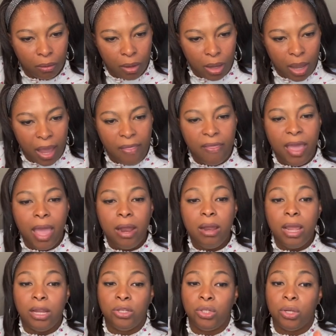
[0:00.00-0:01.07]
And then
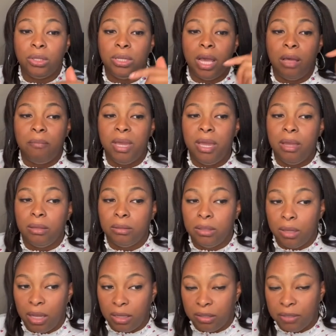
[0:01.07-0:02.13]
it should tell me
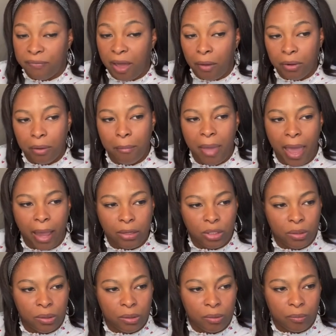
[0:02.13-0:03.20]
it's found a
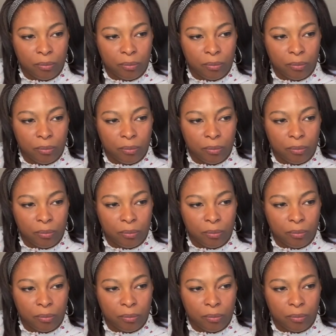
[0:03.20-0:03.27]
match.